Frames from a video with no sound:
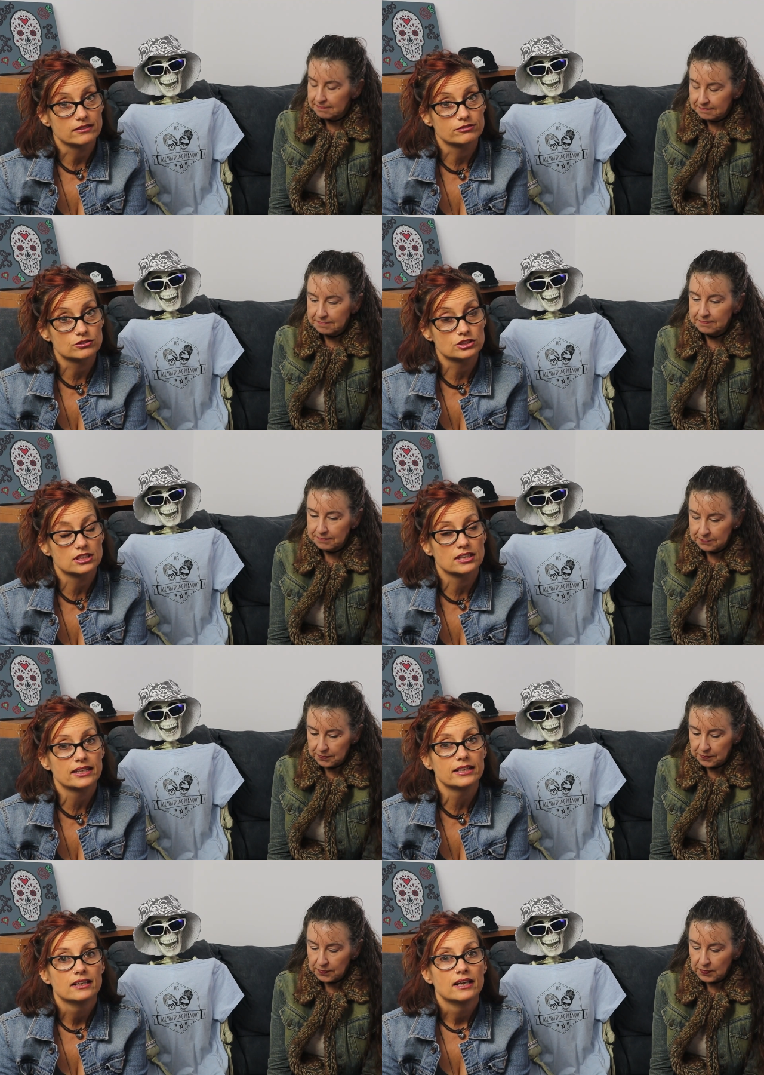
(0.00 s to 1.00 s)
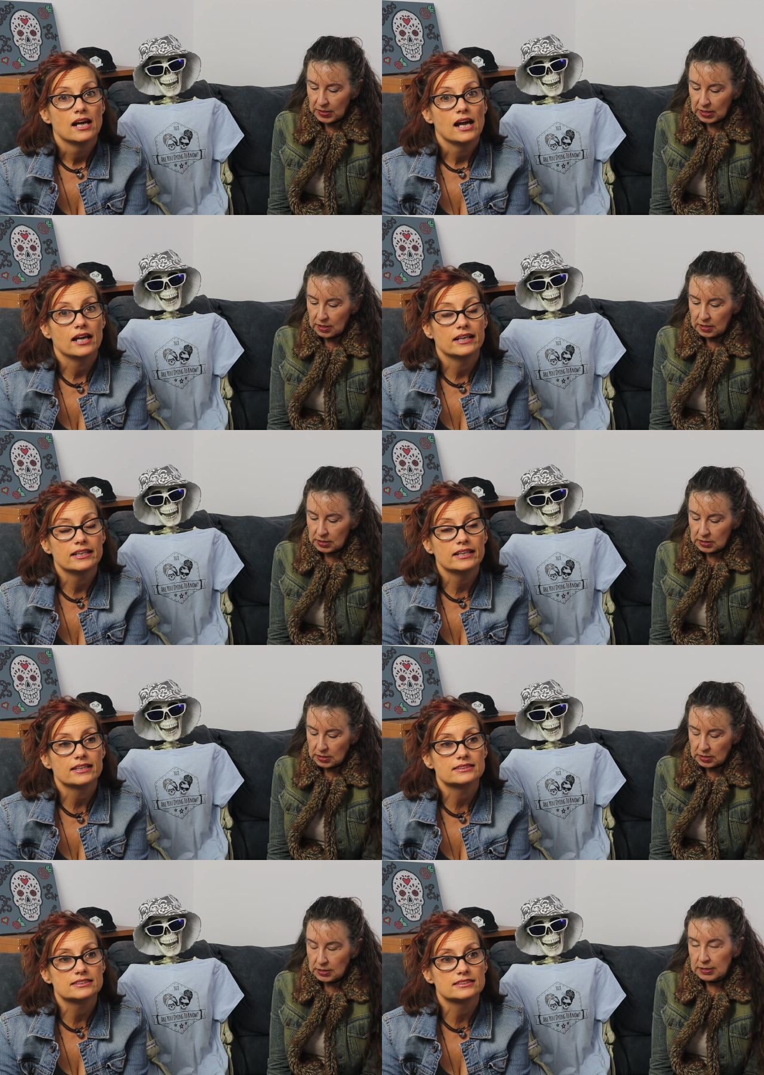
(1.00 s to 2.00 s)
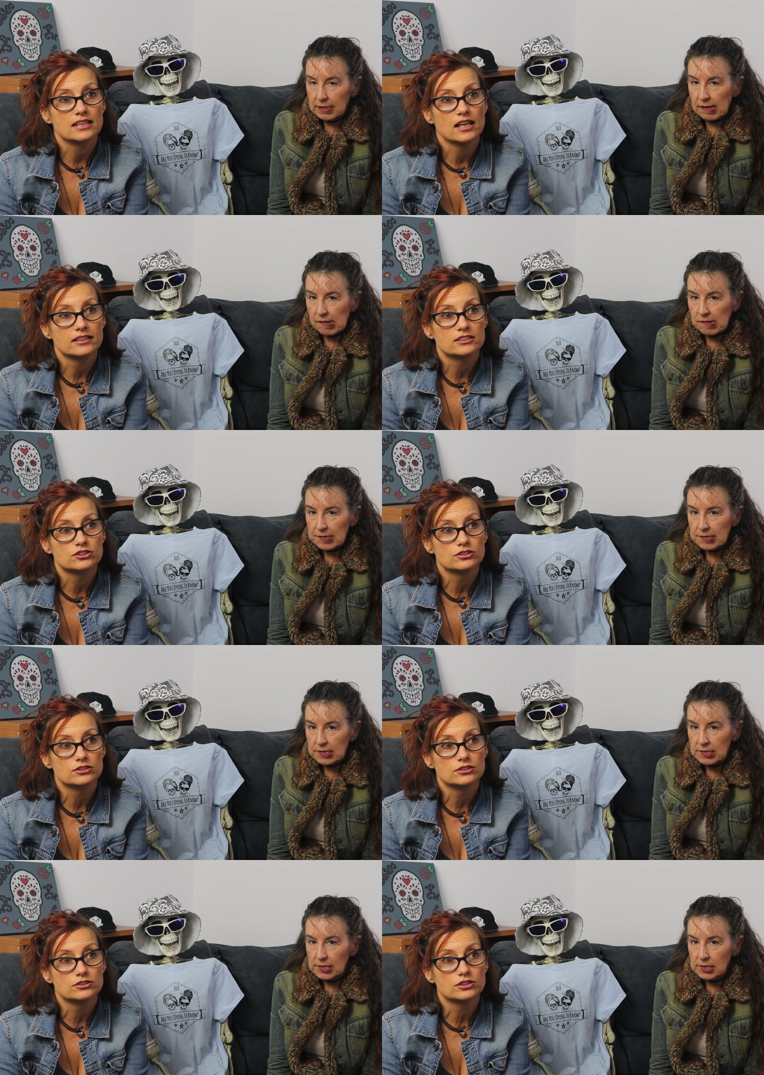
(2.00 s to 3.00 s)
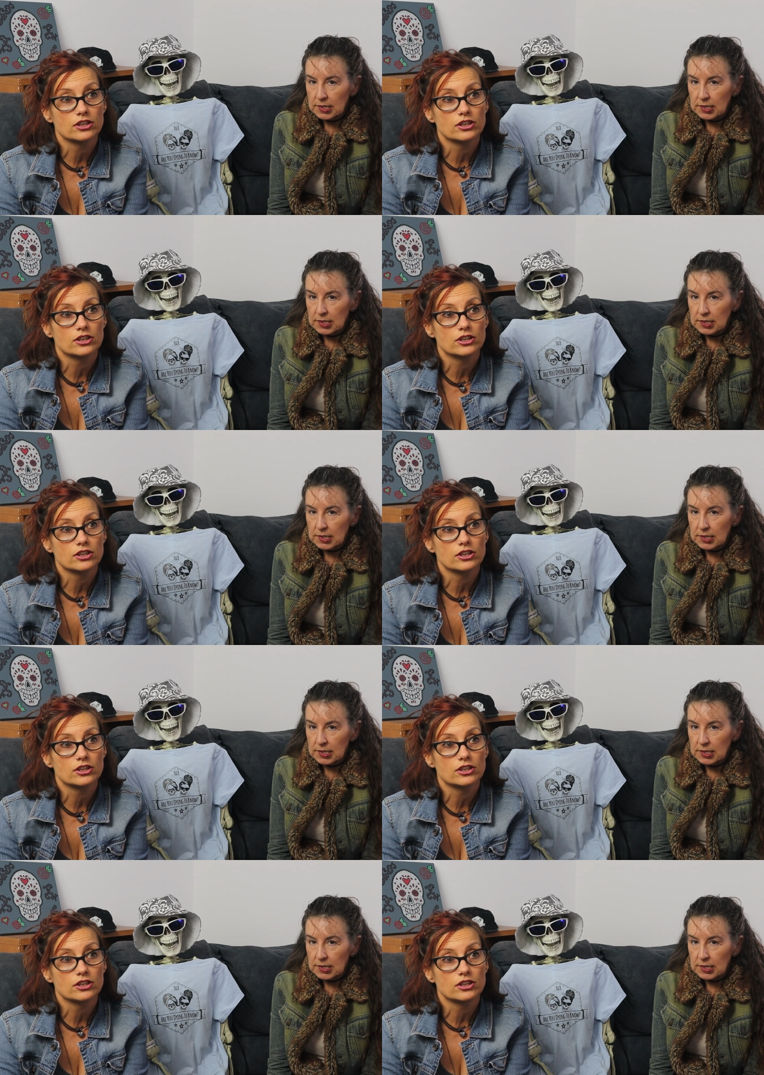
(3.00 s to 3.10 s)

Speaker 1: unfortunately. And he has decided to